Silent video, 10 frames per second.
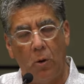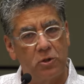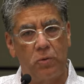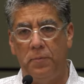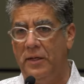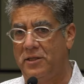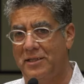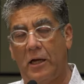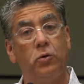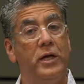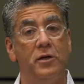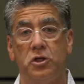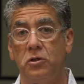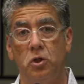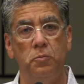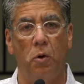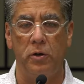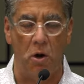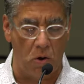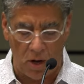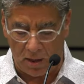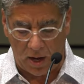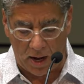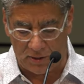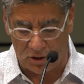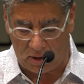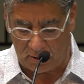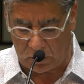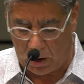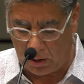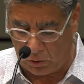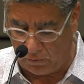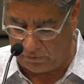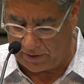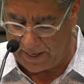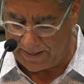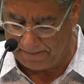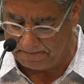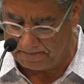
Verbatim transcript: It almost repeats. It's like creation 2.0. God starts all over again.